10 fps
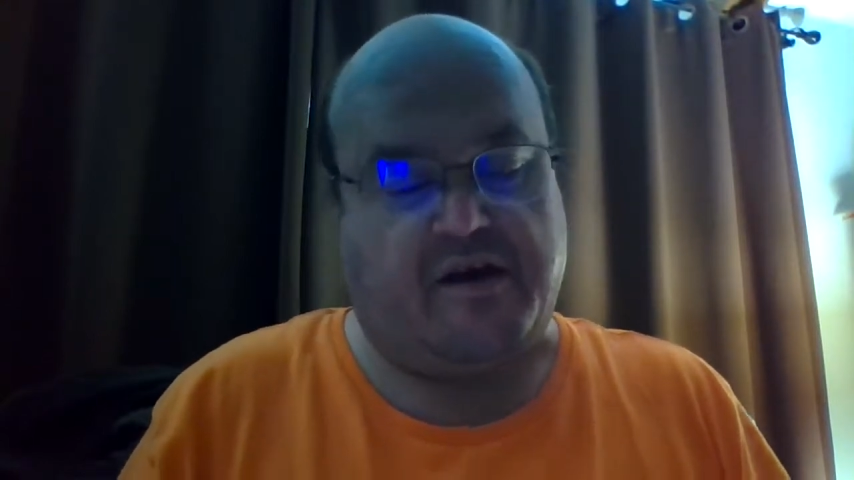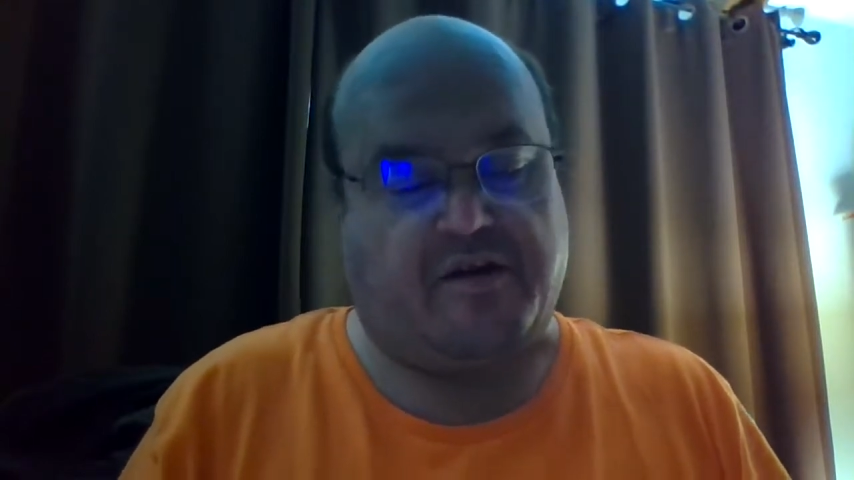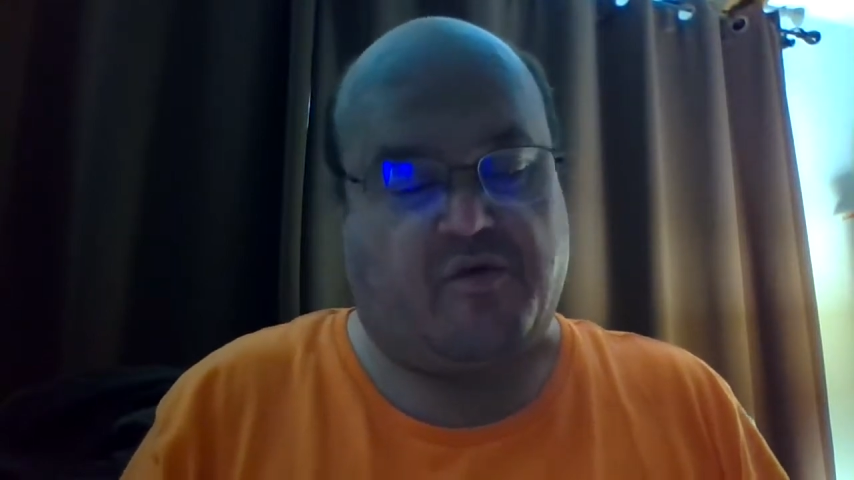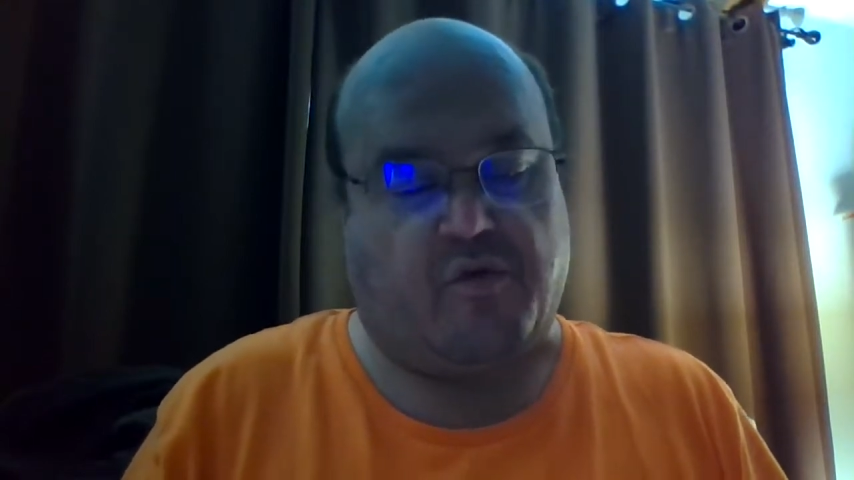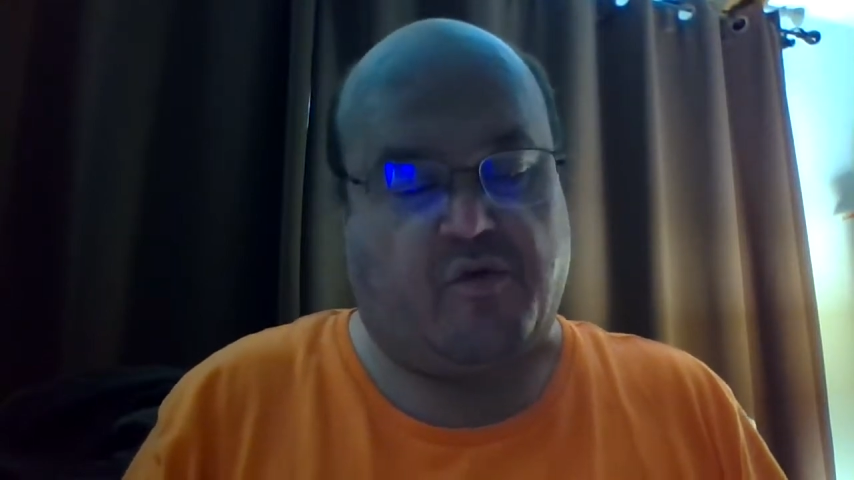
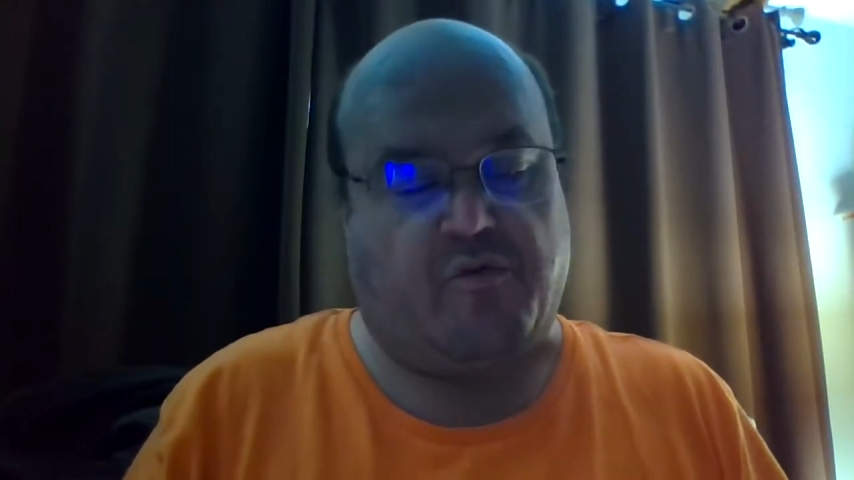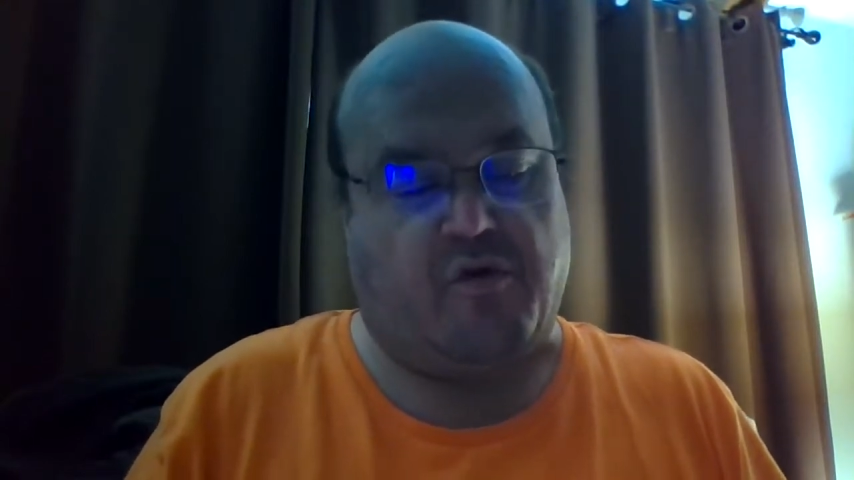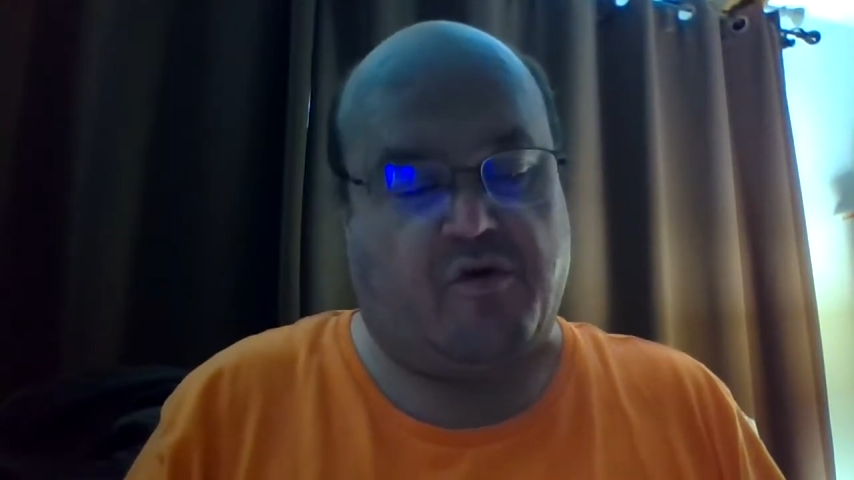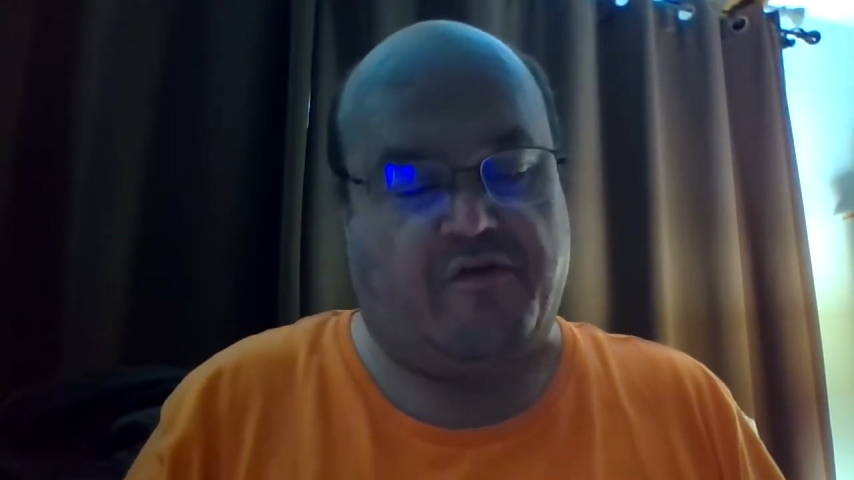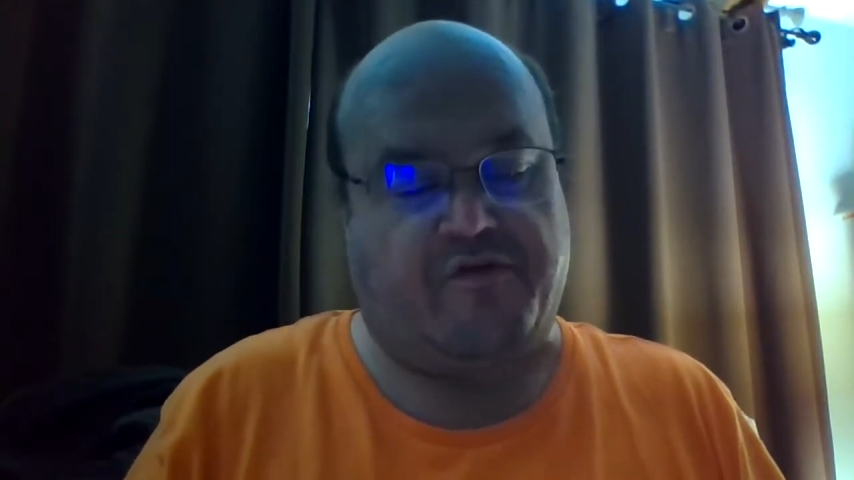There were
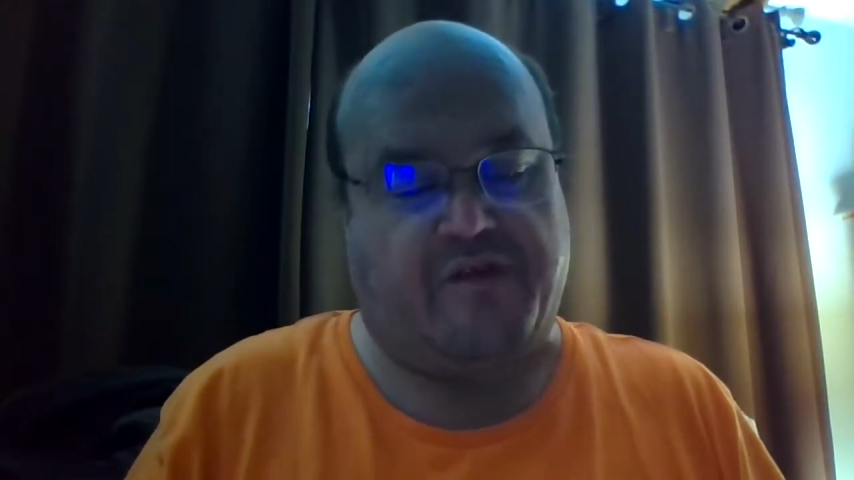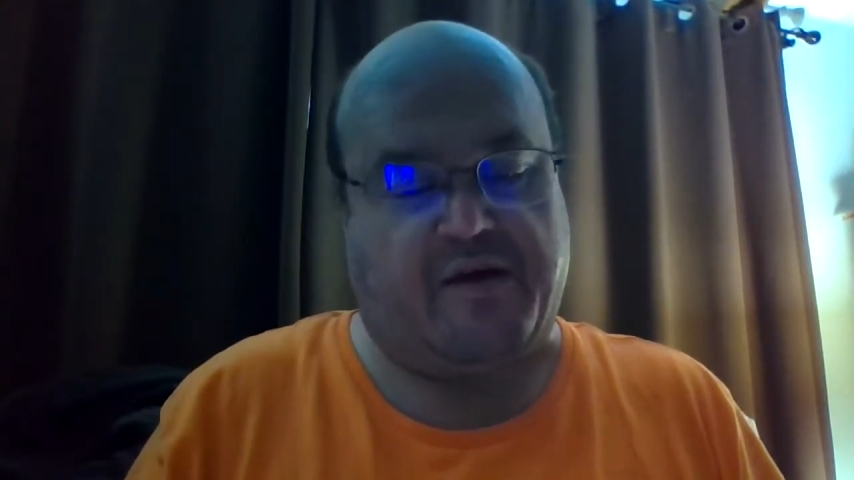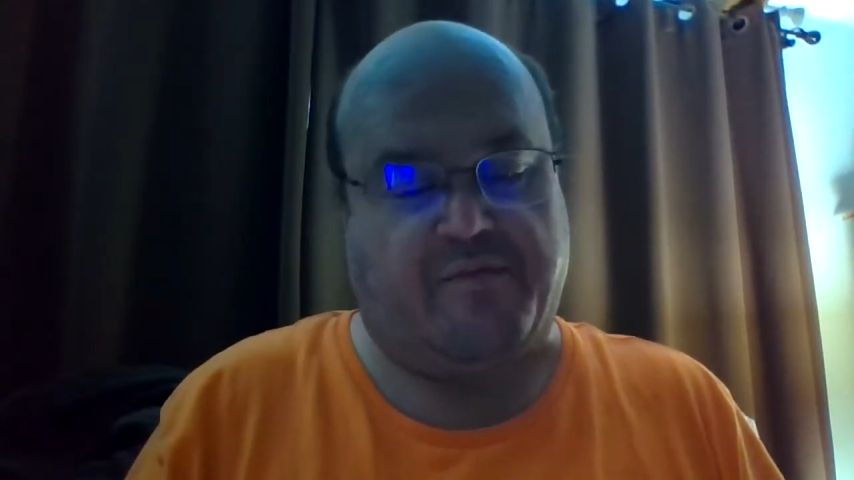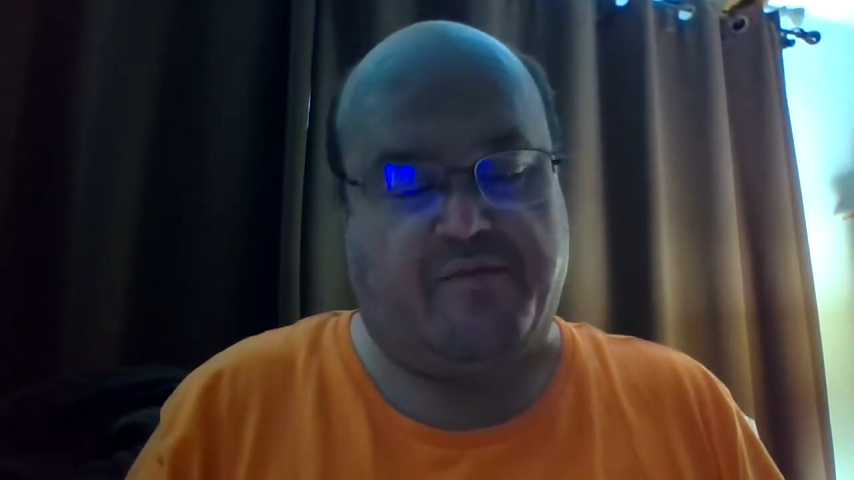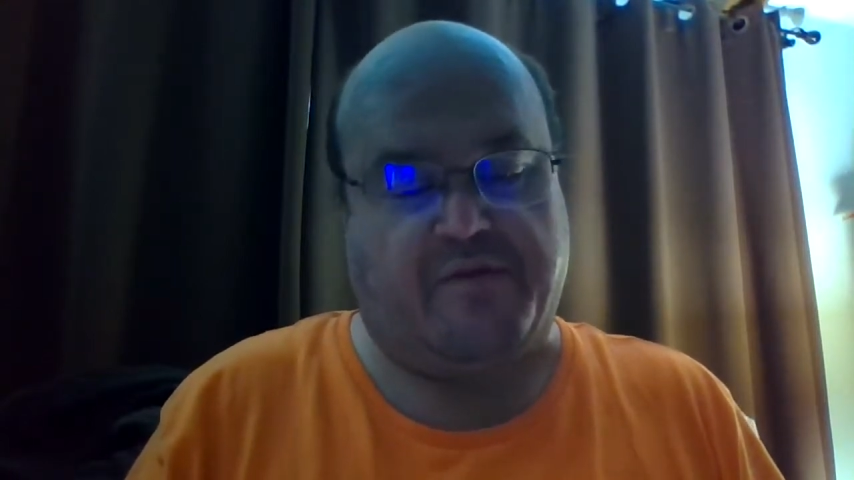more of
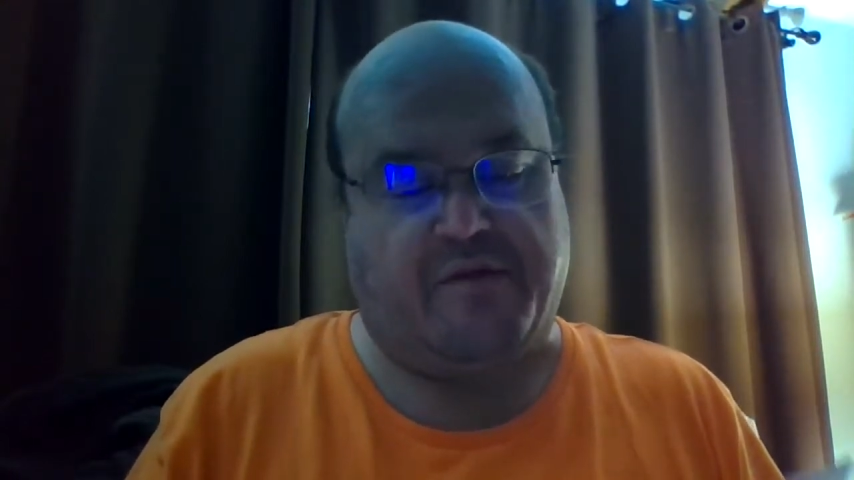them